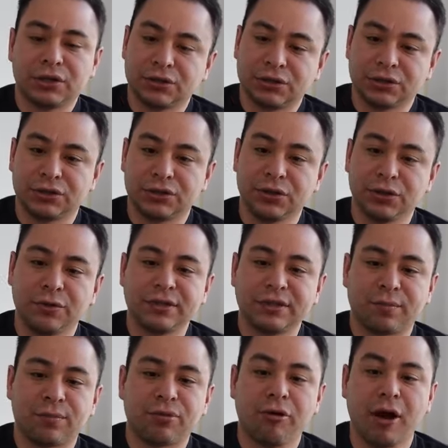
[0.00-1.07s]
2 is
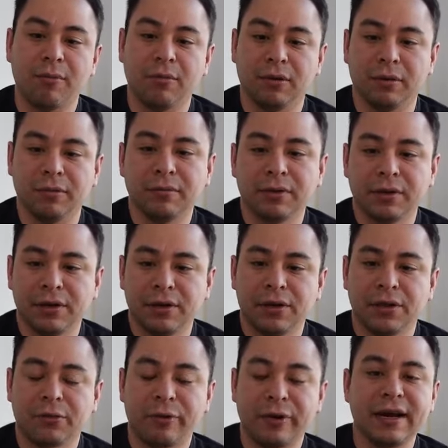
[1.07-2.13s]
the problem,
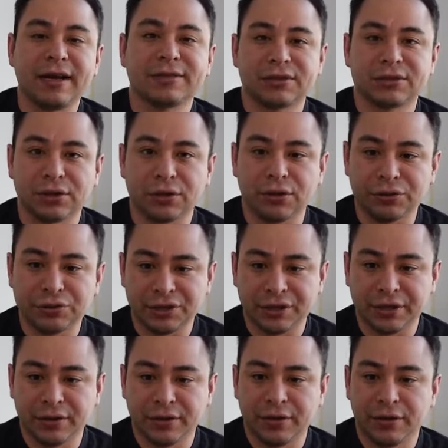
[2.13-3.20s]
3 is the
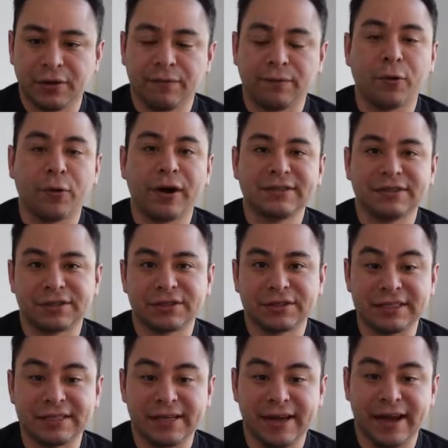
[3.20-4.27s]
solution, 4 is your
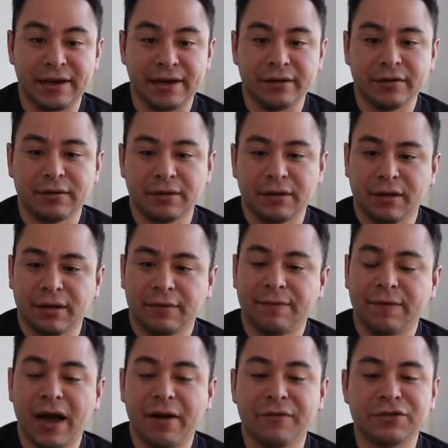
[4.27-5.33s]
CTA,
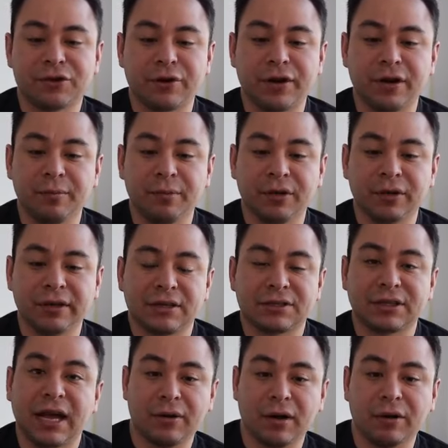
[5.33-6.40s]
5 is your credibility
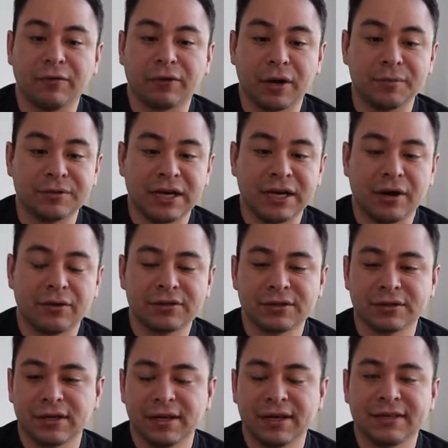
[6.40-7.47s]
/ overcome doubts,
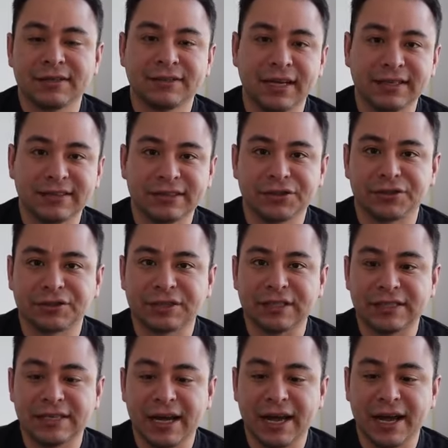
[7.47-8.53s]
6 is your
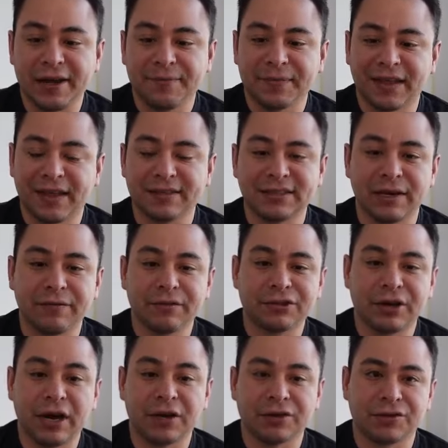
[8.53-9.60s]
CTA, and 7 is
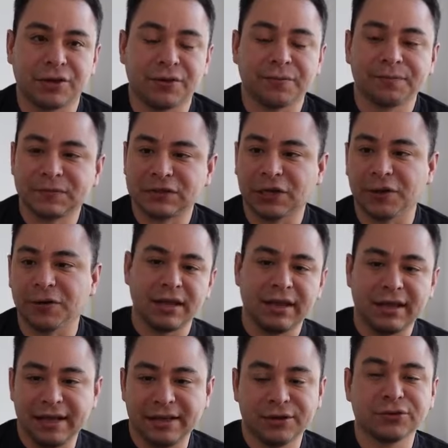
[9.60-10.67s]
your outro. So
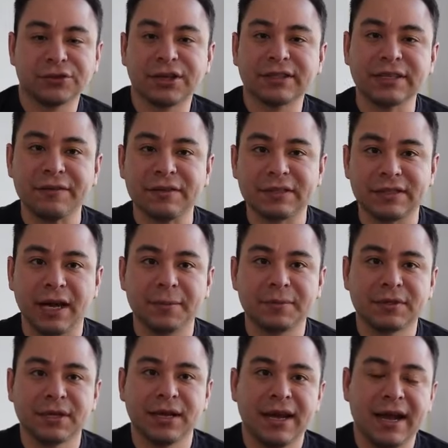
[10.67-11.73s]
those are the 7
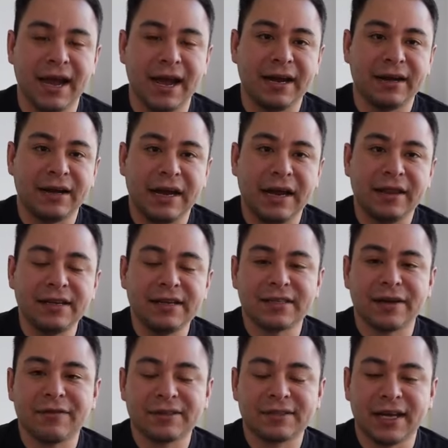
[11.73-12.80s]
steps. And in these
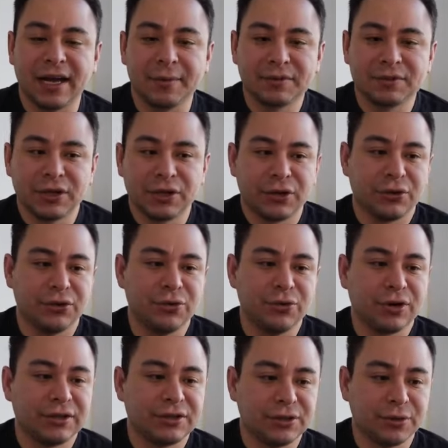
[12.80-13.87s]
7 steps, you could do